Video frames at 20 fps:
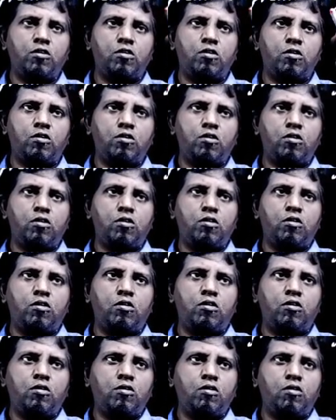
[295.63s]

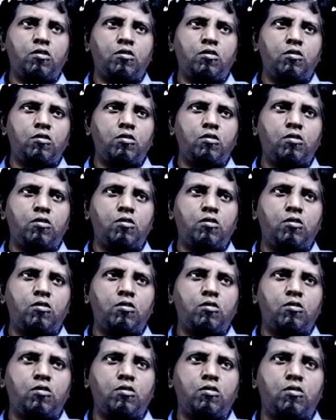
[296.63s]

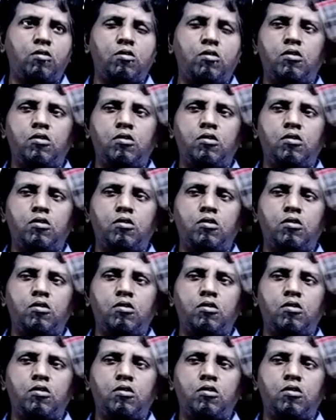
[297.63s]
[no speech]